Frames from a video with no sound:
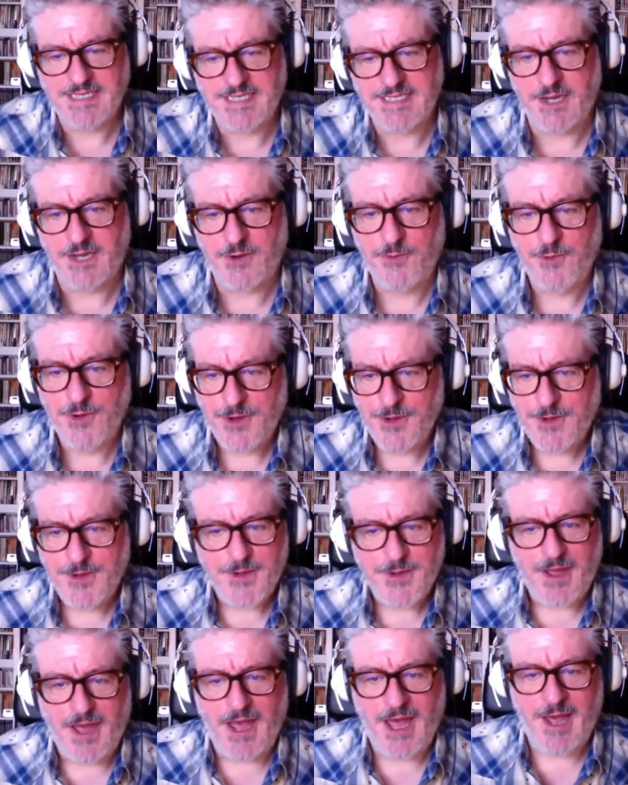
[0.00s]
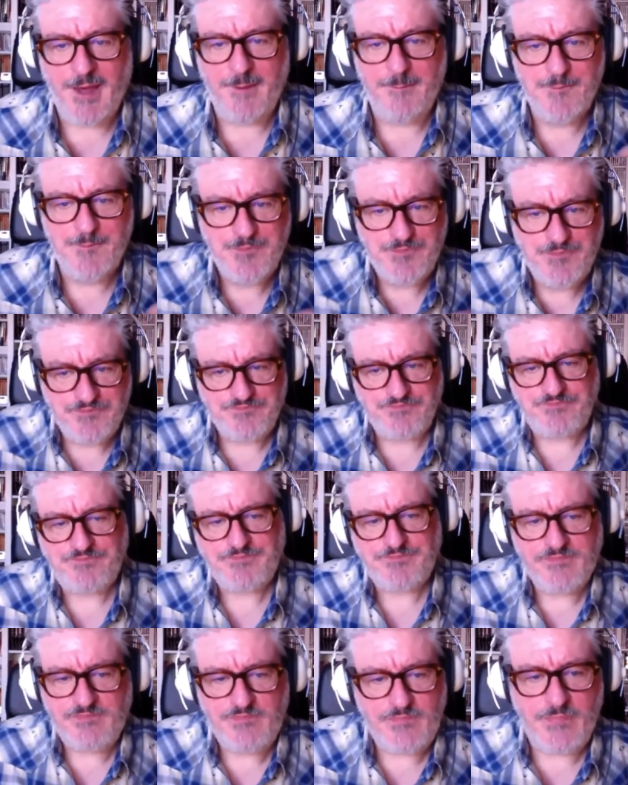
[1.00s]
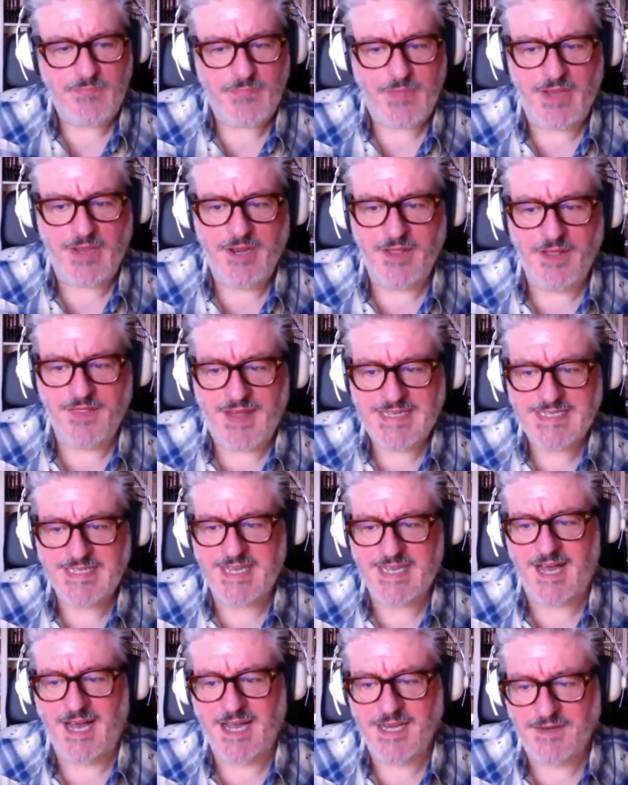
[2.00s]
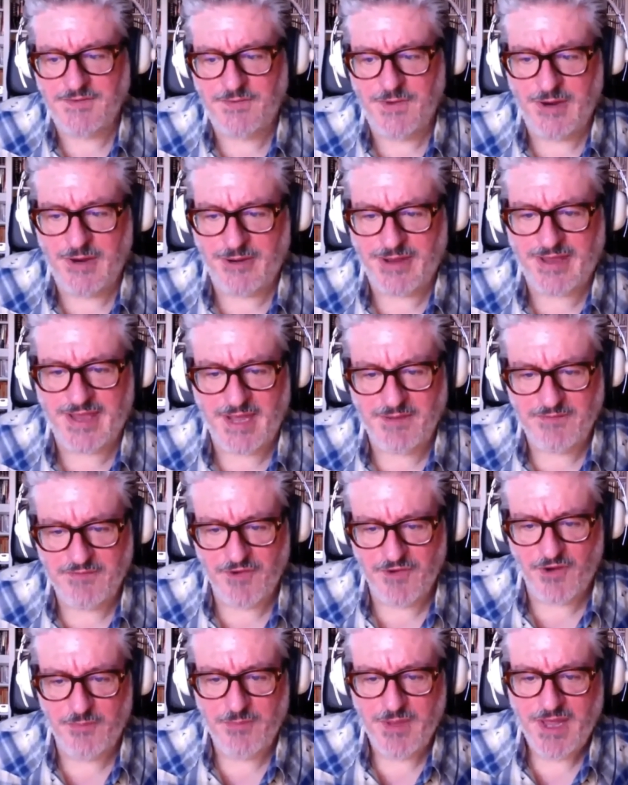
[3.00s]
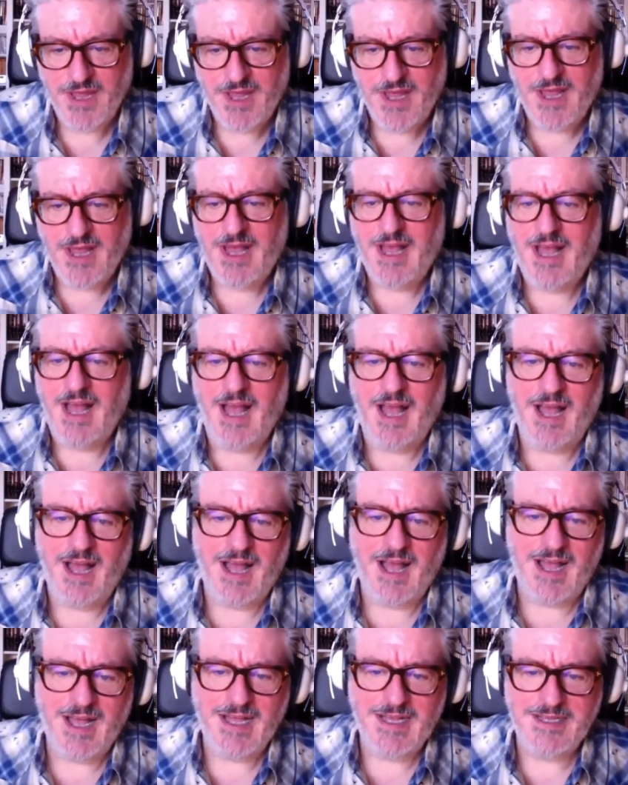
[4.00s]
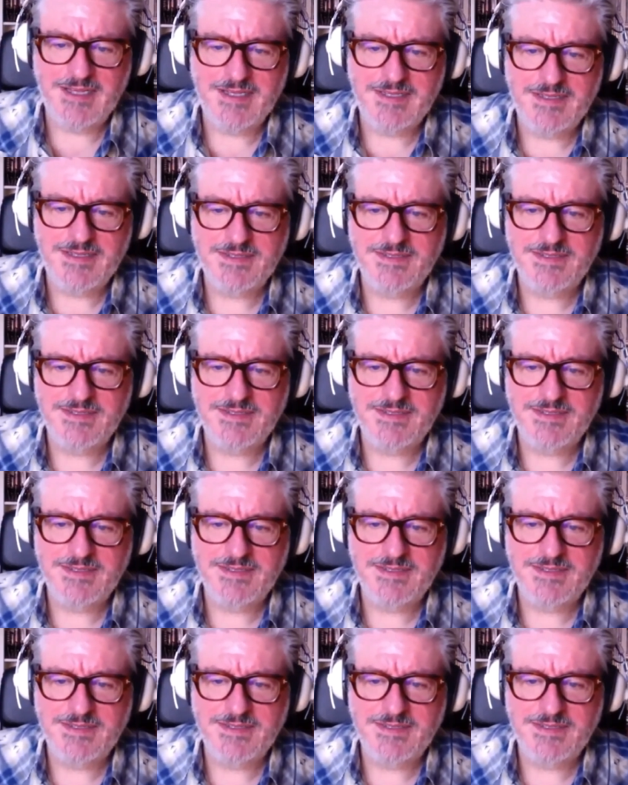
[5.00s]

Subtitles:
So, that's kind of where it came from. Do